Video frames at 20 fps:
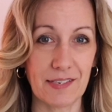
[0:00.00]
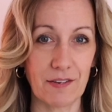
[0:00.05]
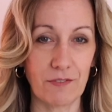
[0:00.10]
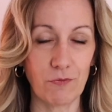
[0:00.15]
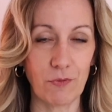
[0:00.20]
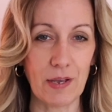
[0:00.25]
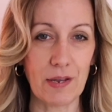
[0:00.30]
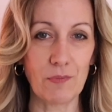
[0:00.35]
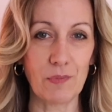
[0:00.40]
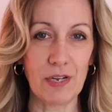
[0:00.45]
of
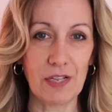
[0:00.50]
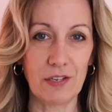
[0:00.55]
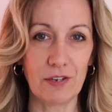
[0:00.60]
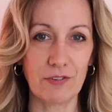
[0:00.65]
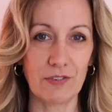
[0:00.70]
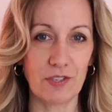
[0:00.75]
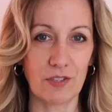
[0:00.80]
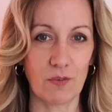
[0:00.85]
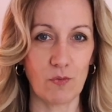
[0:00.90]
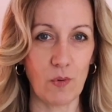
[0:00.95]
when we
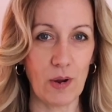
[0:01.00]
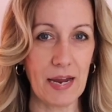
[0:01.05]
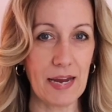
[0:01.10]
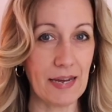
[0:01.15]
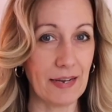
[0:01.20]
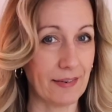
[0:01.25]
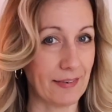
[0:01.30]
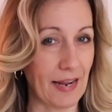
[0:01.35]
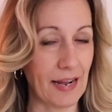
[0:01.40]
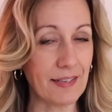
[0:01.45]
lose the
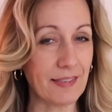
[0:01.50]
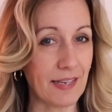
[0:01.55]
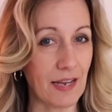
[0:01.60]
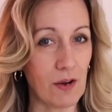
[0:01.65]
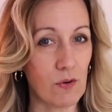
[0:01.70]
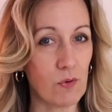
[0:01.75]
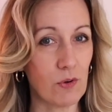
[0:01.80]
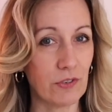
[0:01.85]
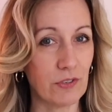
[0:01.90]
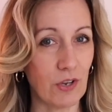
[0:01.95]
weight, that's how
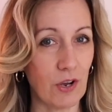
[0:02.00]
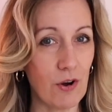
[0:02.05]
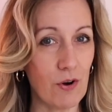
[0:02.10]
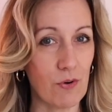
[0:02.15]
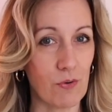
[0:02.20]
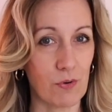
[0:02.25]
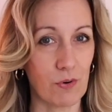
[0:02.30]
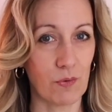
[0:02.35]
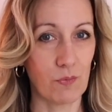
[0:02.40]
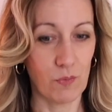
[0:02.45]
we'll
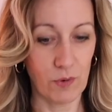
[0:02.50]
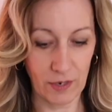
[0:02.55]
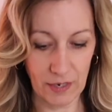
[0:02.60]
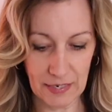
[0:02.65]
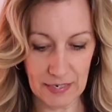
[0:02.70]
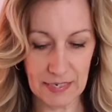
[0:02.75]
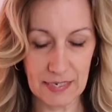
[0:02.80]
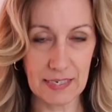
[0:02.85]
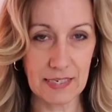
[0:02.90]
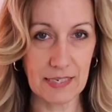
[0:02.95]
know. We're going
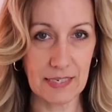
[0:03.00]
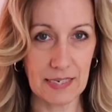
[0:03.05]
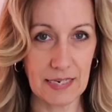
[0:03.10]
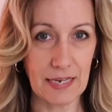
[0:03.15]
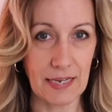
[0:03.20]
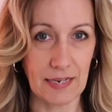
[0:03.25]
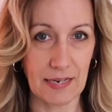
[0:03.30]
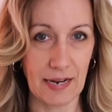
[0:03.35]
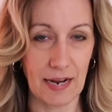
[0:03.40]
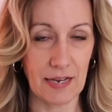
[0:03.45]
to see
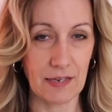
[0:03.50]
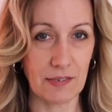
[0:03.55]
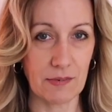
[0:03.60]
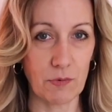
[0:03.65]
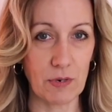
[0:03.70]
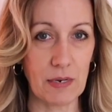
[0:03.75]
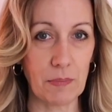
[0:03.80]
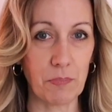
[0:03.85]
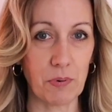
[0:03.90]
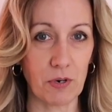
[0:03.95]
it as
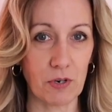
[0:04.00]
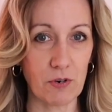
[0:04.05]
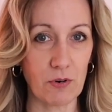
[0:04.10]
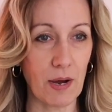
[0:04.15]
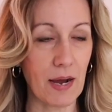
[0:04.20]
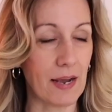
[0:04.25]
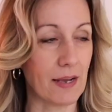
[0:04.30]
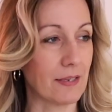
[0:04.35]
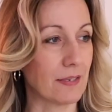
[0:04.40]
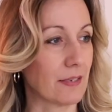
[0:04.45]
we
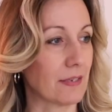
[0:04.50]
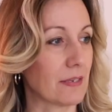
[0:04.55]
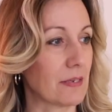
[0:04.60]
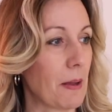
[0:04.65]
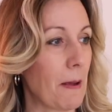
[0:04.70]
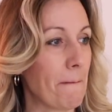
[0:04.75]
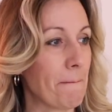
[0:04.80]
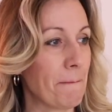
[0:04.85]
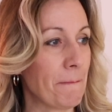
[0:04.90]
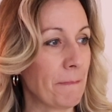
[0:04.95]
progress.
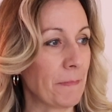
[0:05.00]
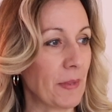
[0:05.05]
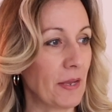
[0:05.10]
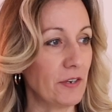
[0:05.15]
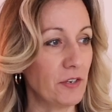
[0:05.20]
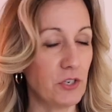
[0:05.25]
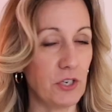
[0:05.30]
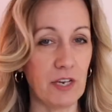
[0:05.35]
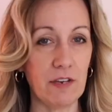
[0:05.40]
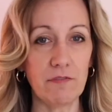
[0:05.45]

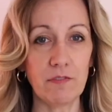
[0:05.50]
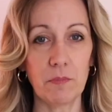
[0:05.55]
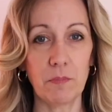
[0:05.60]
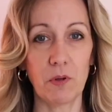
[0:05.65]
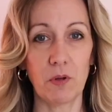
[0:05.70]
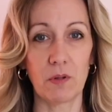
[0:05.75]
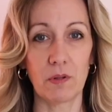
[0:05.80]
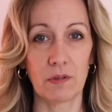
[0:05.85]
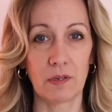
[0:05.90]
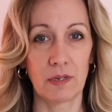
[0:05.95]

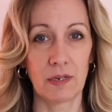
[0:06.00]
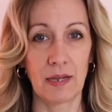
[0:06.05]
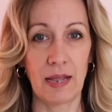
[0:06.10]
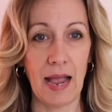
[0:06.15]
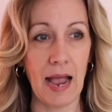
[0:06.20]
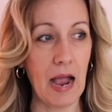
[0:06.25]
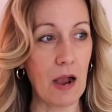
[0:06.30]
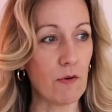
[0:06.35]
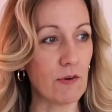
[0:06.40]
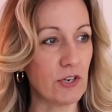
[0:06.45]
Achievable.
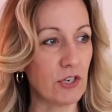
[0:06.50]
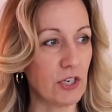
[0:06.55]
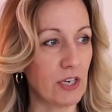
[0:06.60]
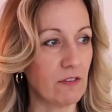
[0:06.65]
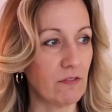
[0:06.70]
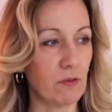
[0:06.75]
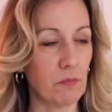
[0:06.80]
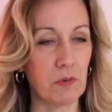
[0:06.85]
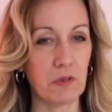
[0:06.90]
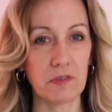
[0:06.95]
How
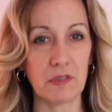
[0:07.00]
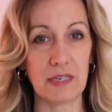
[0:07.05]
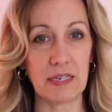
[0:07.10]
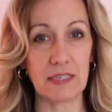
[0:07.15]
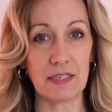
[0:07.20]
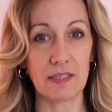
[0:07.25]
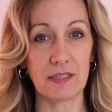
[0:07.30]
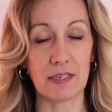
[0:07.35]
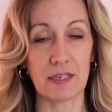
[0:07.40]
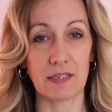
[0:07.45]
achievable
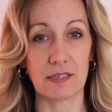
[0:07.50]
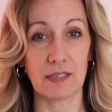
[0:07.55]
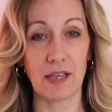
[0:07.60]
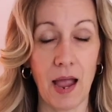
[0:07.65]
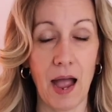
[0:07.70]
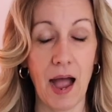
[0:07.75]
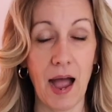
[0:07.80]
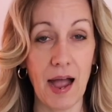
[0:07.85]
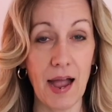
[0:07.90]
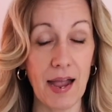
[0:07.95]
is this?
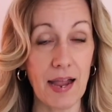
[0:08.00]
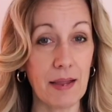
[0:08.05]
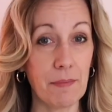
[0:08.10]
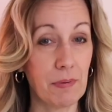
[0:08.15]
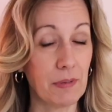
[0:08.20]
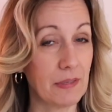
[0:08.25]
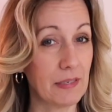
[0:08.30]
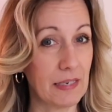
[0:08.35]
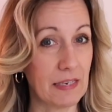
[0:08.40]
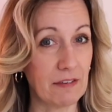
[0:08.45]
I
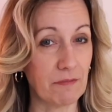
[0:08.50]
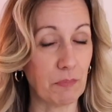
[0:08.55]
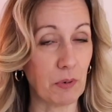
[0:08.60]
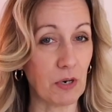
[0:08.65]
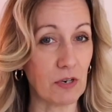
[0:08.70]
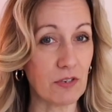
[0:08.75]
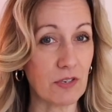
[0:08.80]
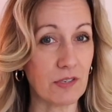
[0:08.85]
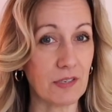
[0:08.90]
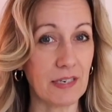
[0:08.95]
believe
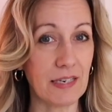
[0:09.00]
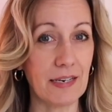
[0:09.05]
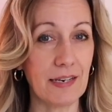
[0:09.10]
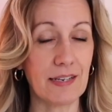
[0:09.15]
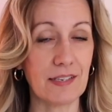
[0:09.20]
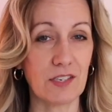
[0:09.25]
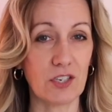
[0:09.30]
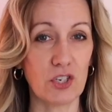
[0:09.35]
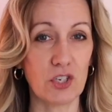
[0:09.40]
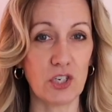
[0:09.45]
personally
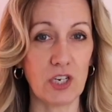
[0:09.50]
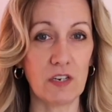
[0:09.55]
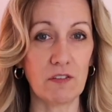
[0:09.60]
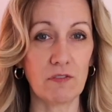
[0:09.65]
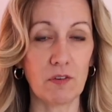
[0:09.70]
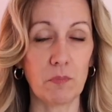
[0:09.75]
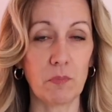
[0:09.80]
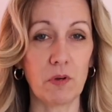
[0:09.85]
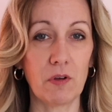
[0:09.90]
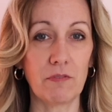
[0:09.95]
it's
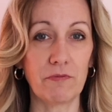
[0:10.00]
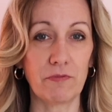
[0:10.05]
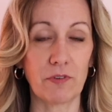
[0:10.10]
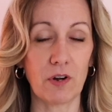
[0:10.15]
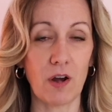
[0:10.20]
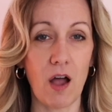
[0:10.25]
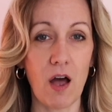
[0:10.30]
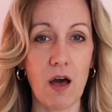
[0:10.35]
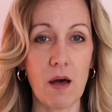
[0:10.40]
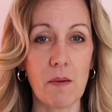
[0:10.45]
achievable
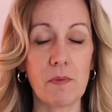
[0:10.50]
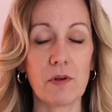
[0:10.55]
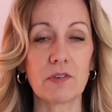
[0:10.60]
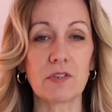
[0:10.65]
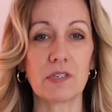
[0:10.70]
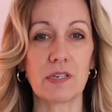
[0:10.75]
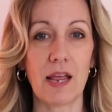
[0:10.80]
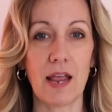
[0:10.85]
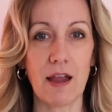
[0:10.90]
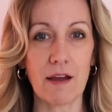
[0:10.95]
for
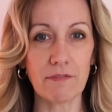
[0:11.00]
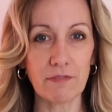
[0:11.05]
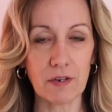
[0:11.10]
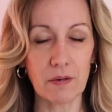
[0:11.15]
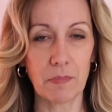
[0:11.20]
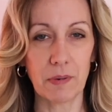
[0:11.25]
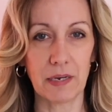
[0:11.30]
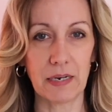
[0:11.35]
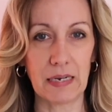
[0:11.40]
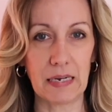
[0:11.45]
almost
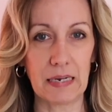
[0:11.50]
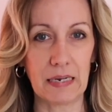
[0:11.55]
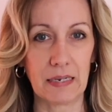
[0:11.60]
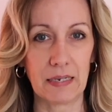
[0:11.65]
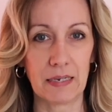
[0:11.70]
everybody.